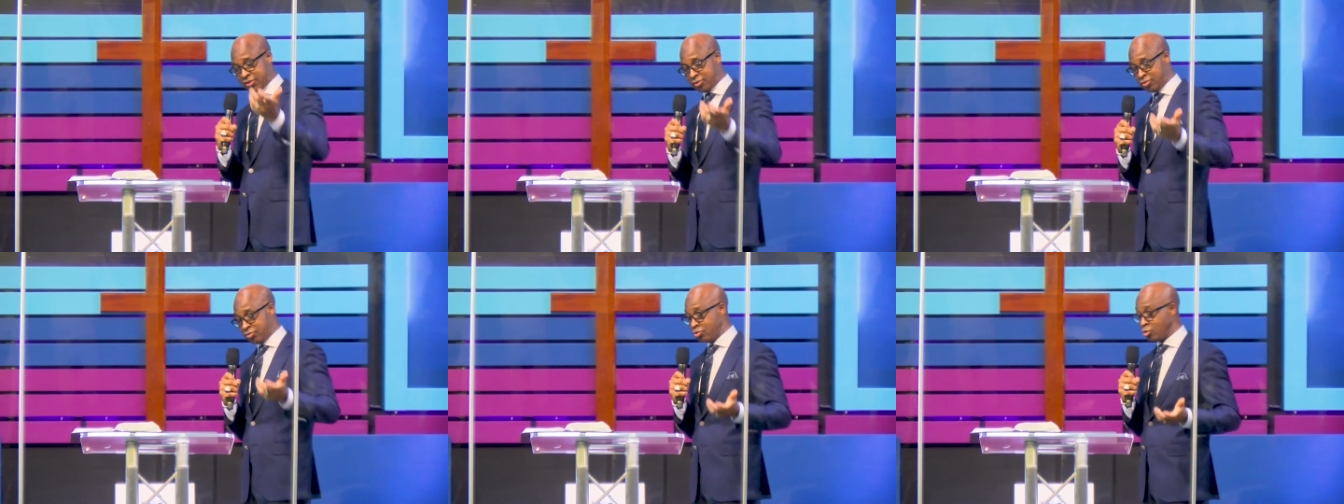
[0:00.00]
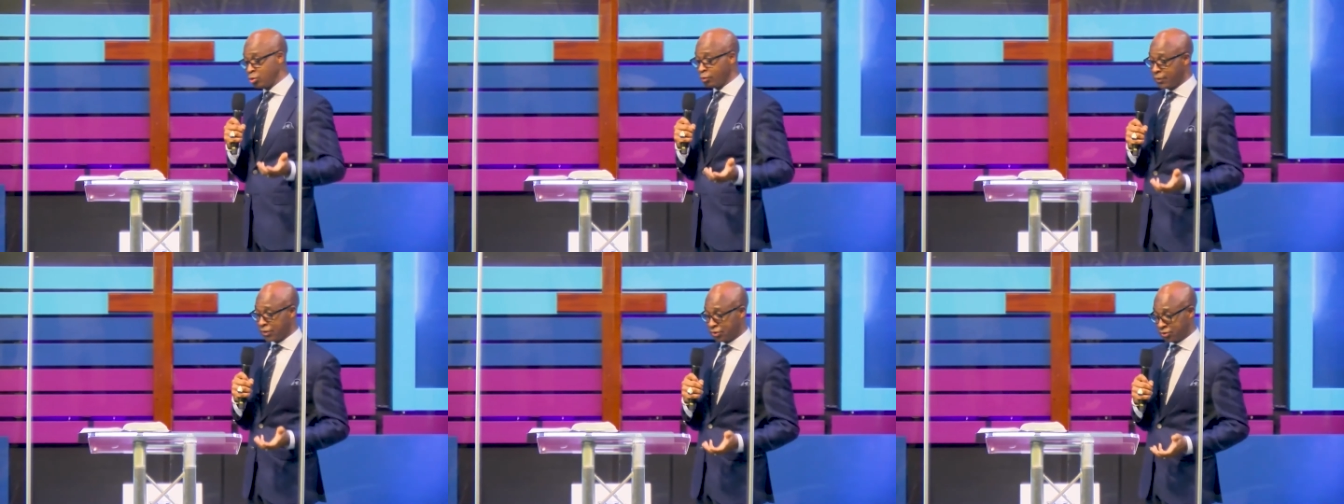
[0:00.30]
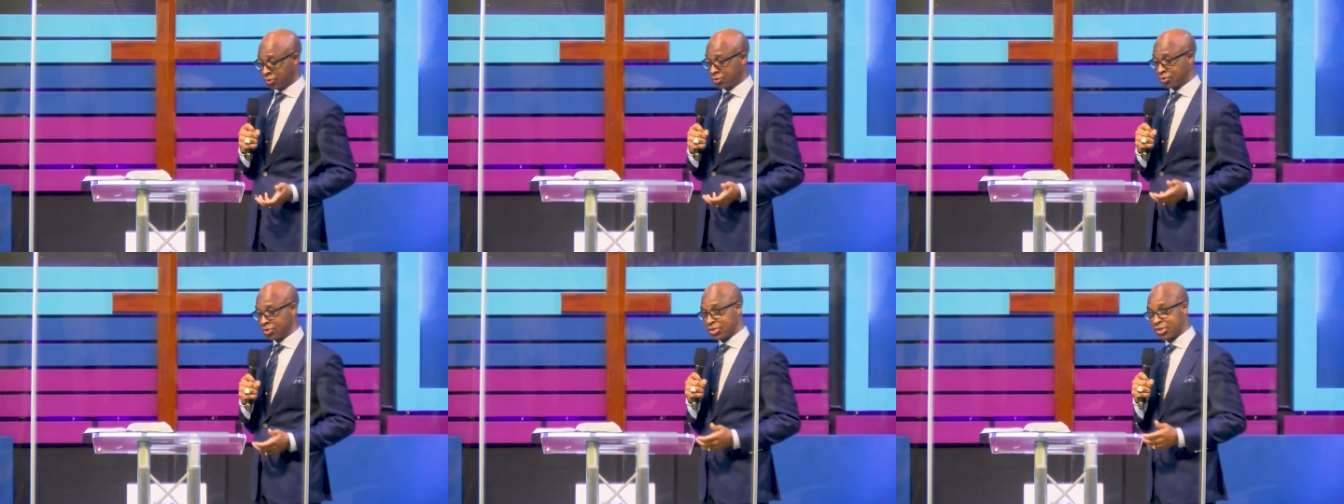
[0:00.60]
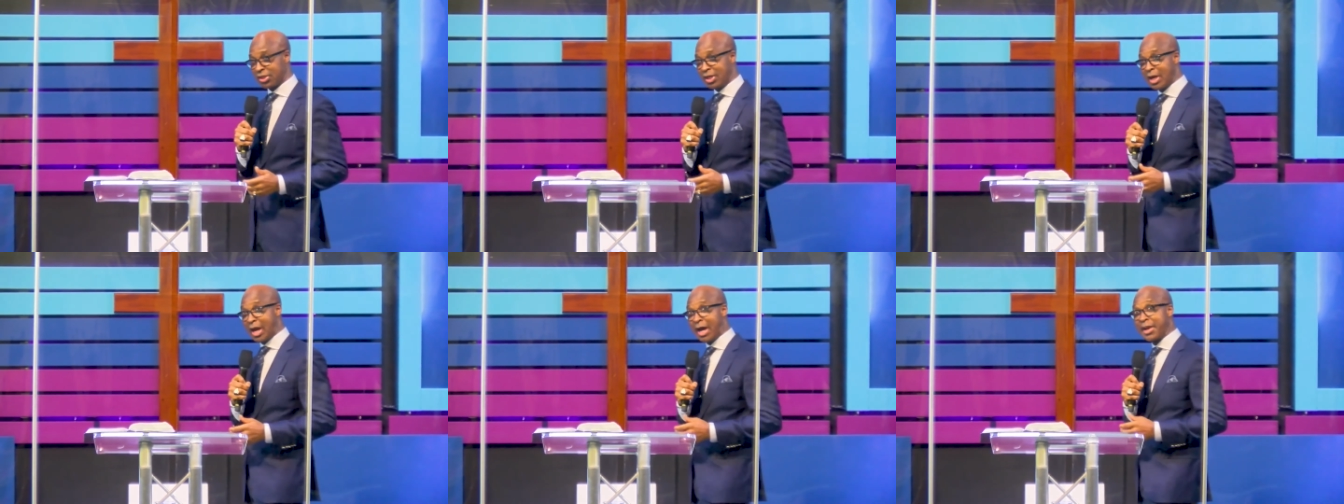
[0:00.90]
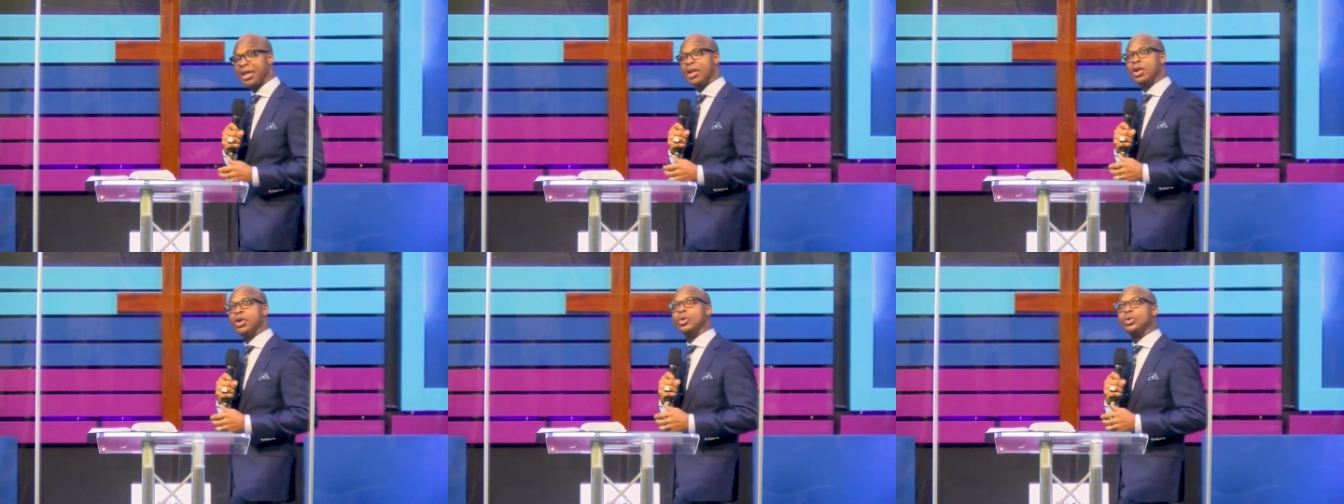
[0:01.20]
duvet, so to say, and
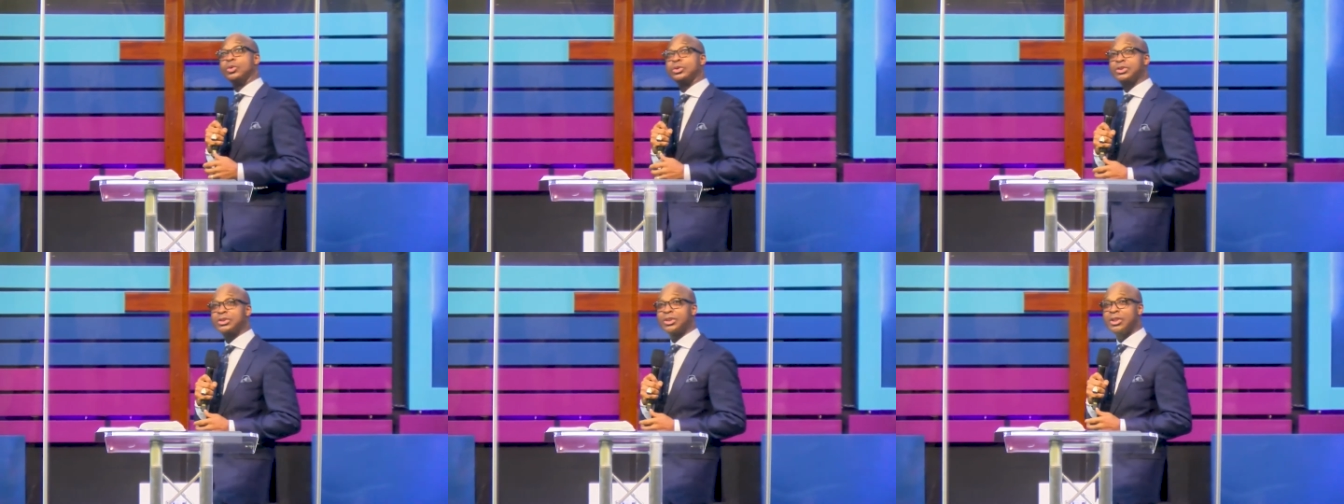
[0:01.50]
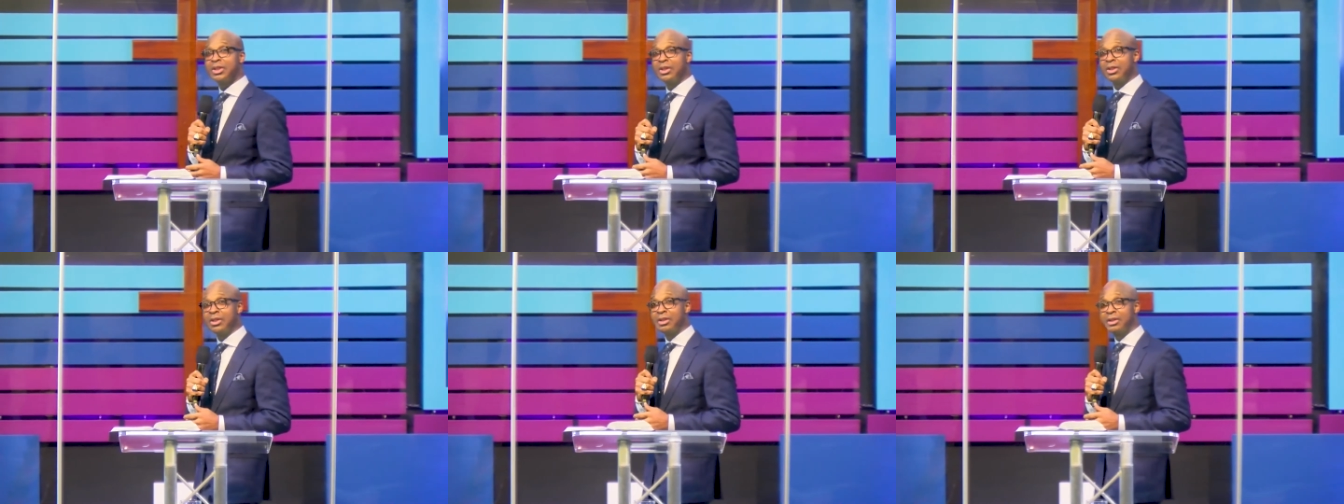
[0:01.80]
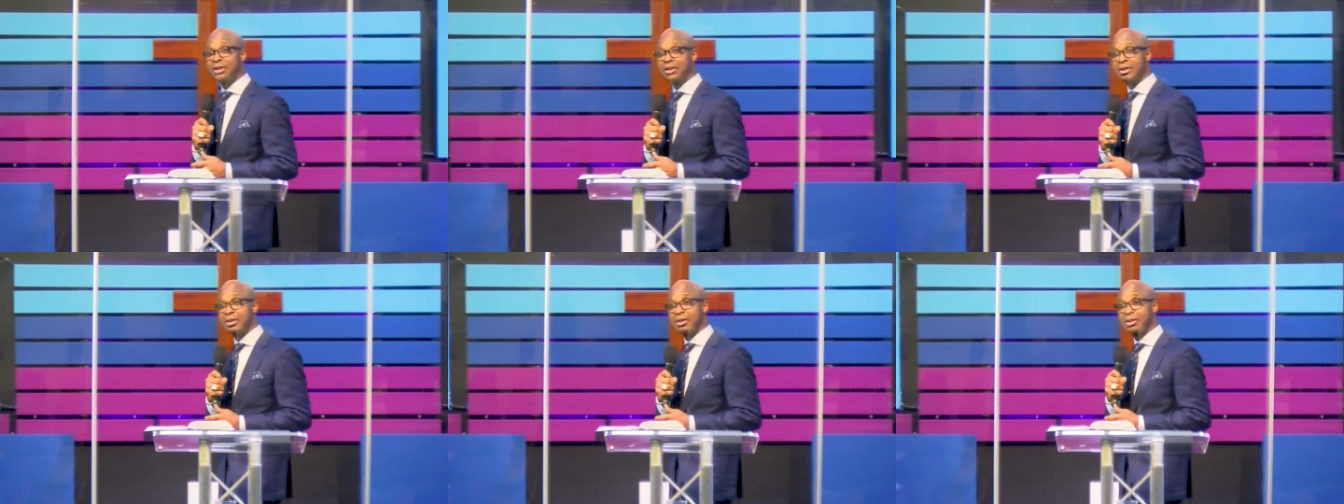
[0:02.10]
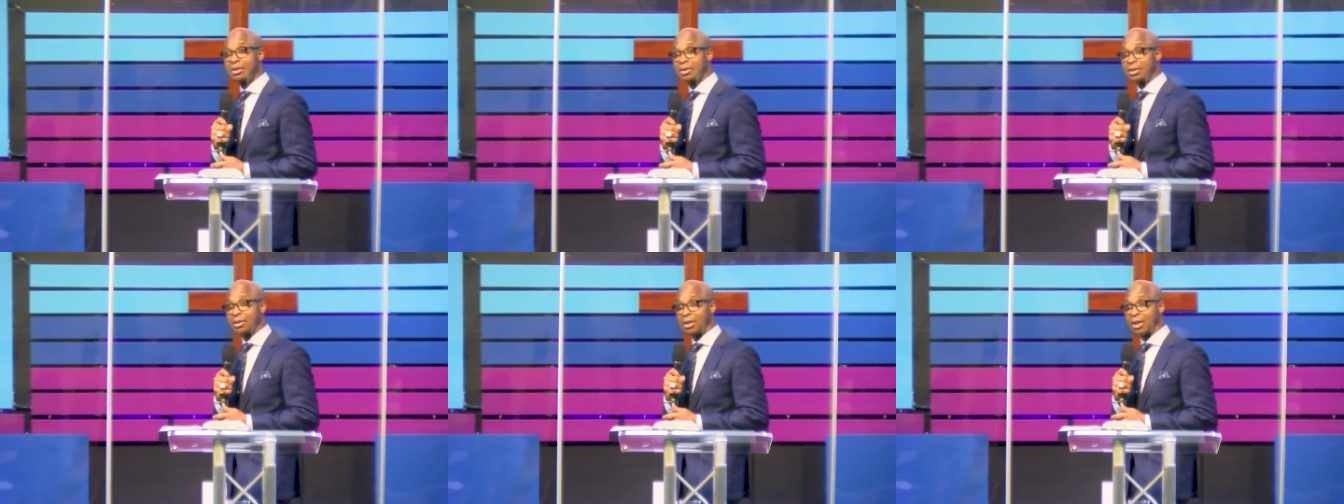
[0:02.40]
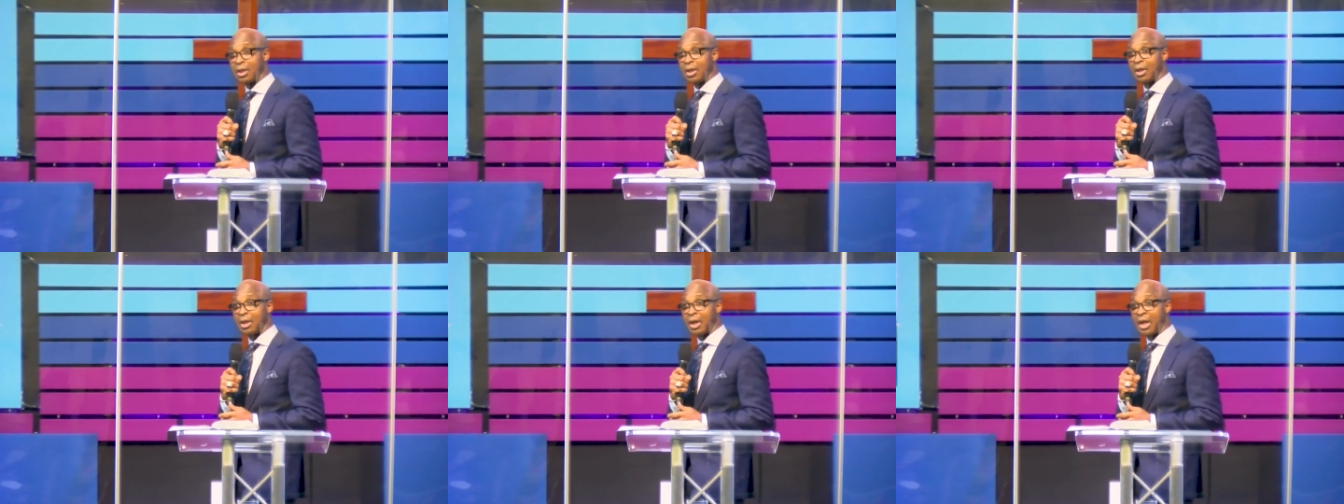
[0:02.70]
he looked,
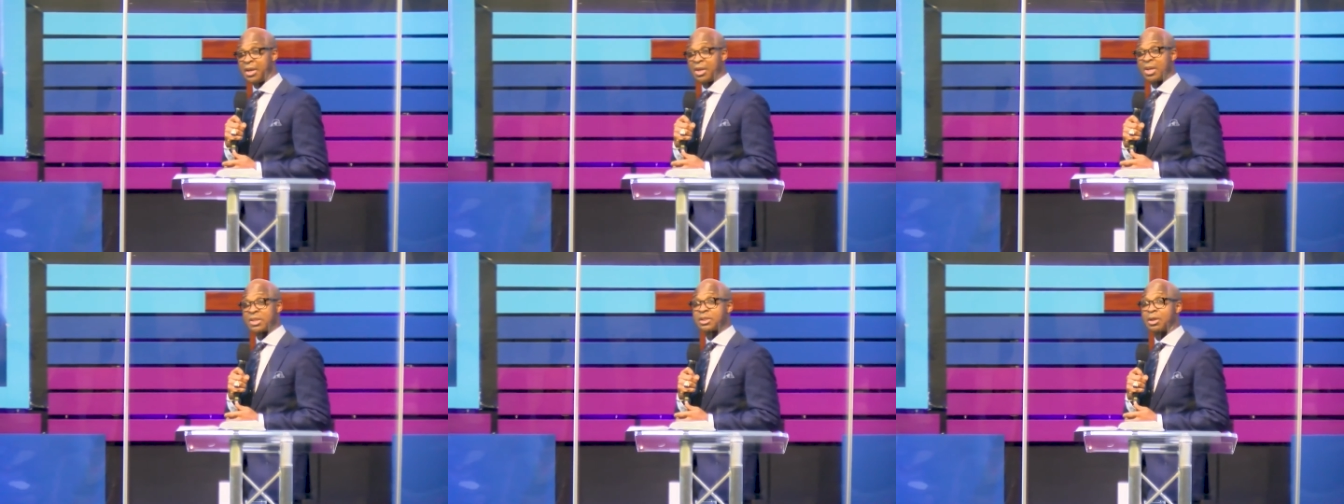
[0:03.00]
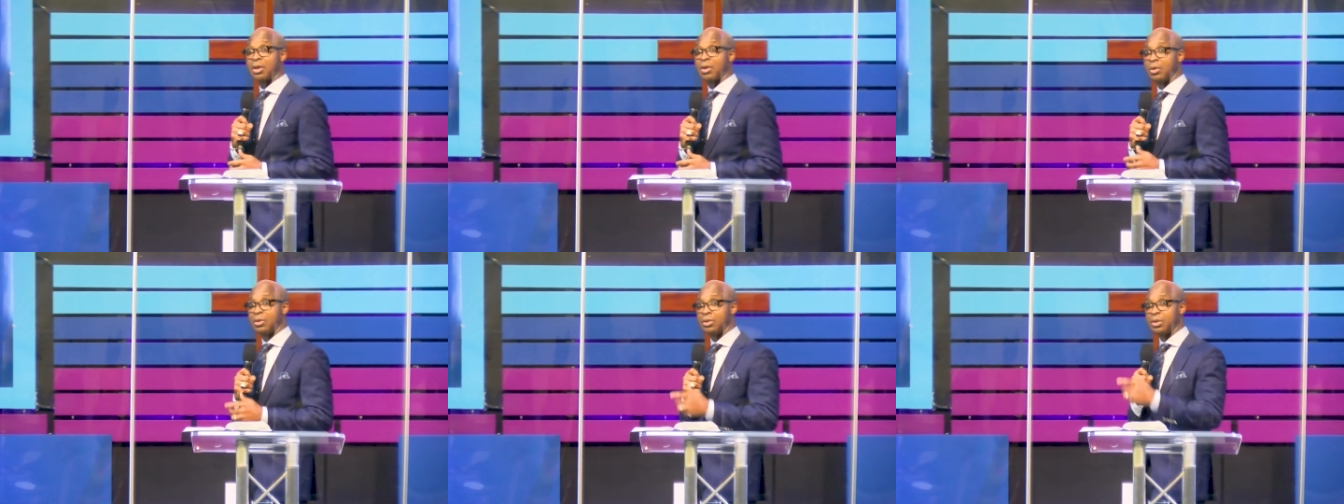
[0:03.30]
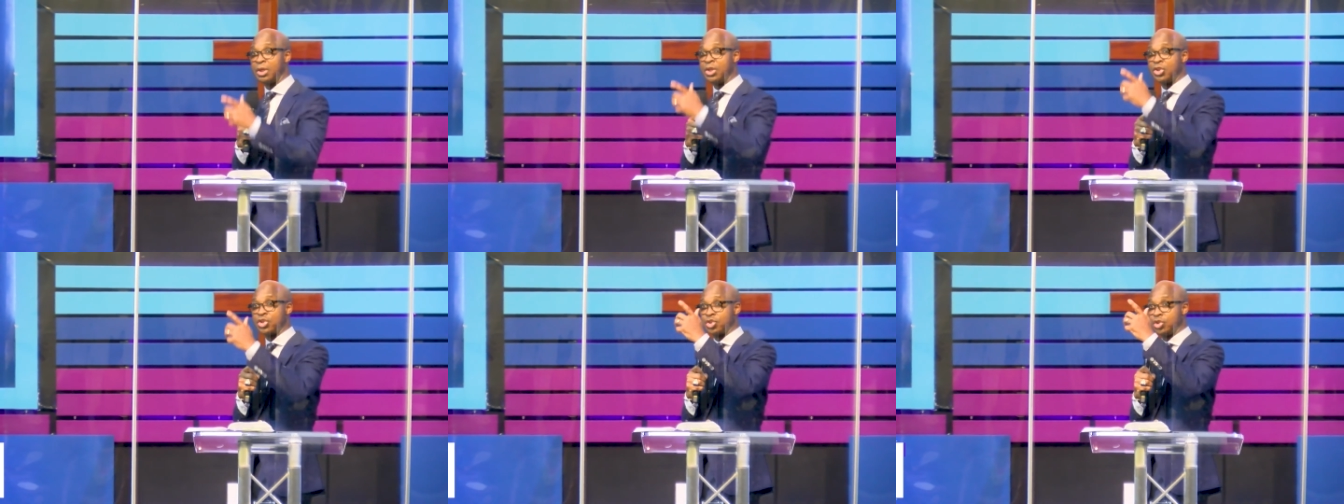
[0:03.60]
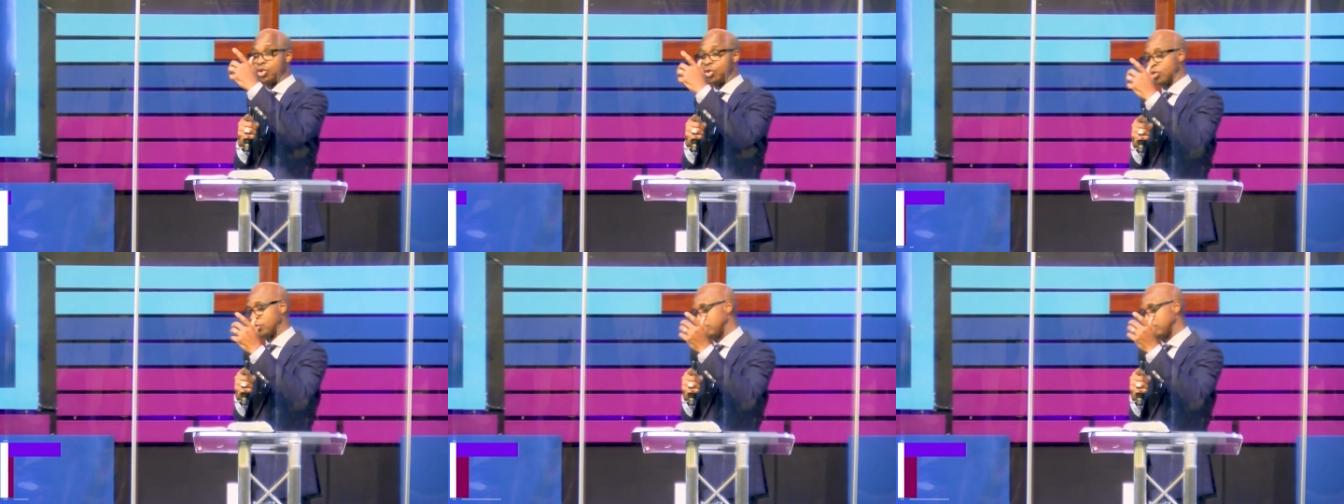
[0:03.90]
and he just said, oh, it's you.